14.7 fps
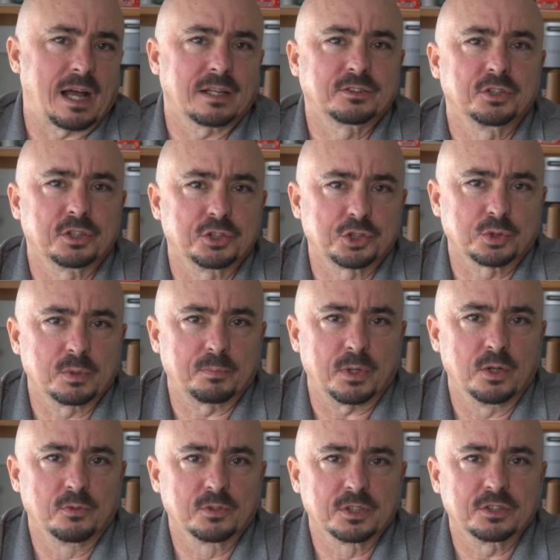I took a trip
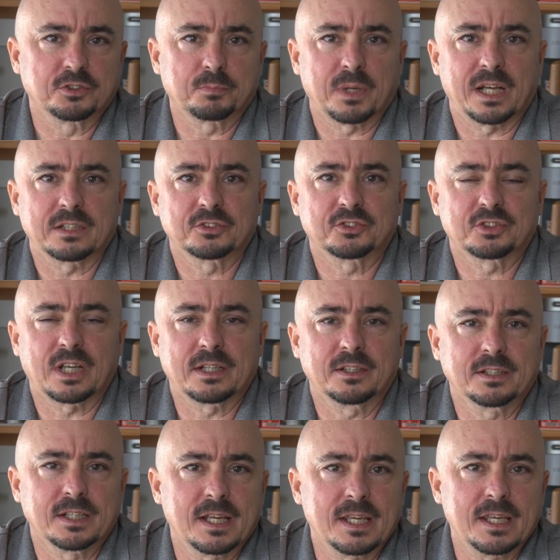over this past
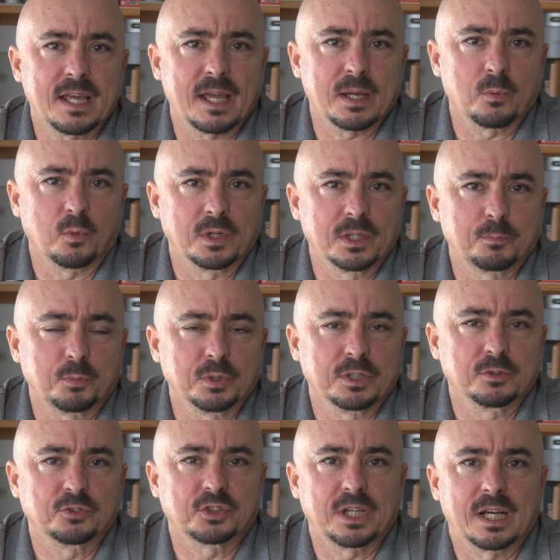Saturday and went up with
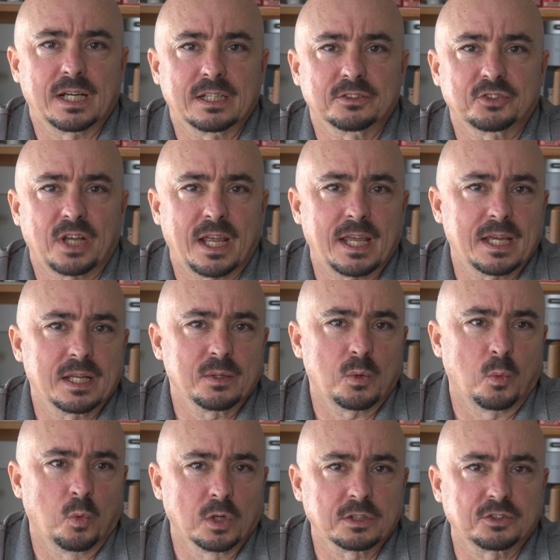those guys and
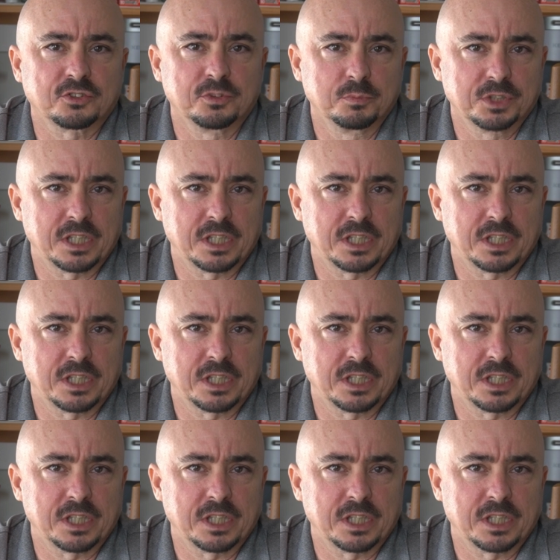worked some